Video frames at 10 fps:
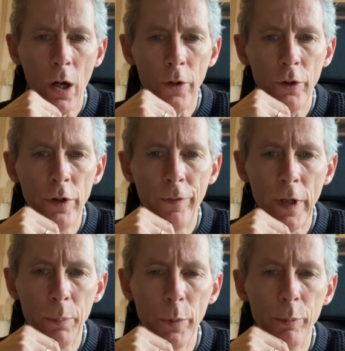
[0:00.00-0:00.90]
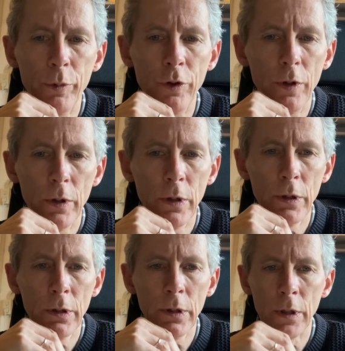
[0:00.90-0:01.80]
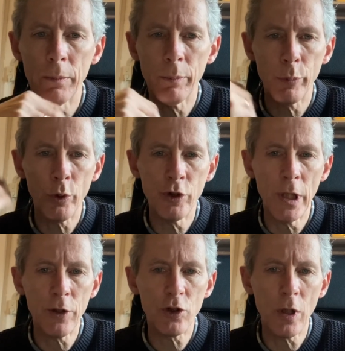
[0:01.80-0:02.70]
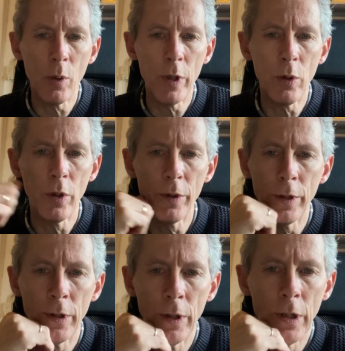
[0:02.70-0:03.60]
Are there development projects going on?